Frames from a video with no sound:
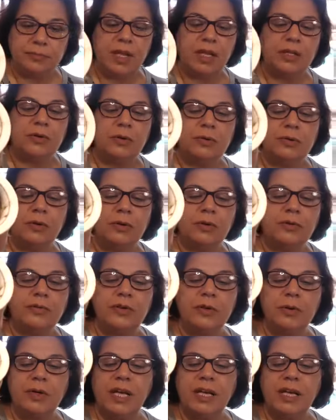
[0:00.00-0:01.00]
I don't know
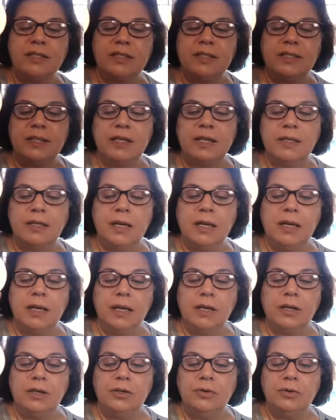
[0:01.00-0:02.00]
if you can see it.
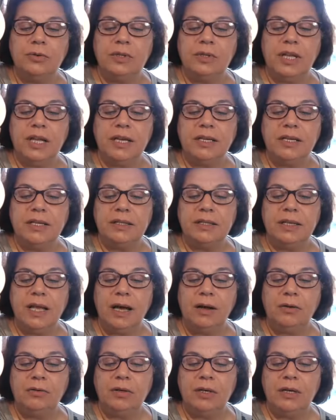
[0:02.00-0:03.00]
You laying
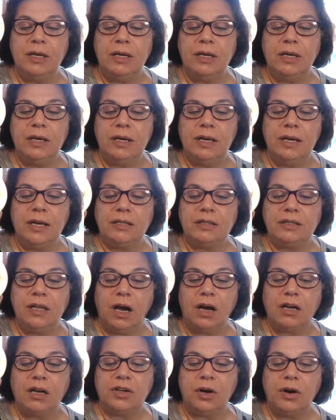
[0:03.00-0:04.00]
down and
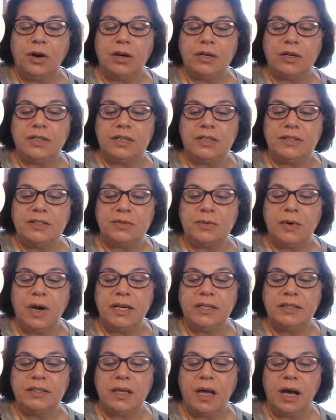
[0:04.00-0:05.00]
that heart is
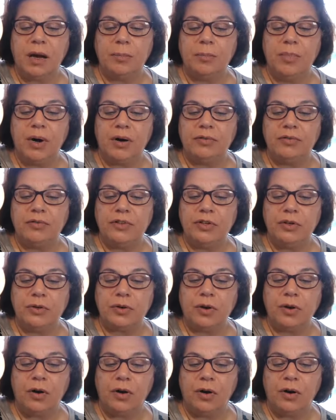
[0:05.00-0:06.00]
right above
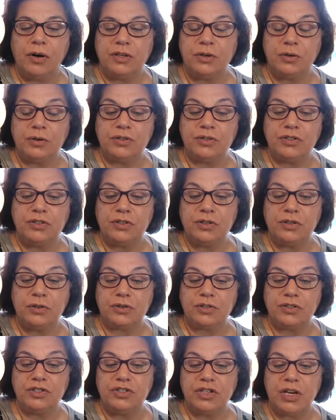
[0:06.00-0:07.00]
your heart, your,
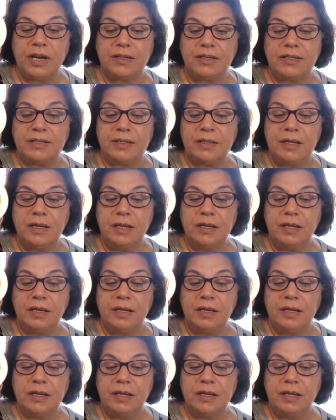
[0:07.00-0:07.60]
your chest.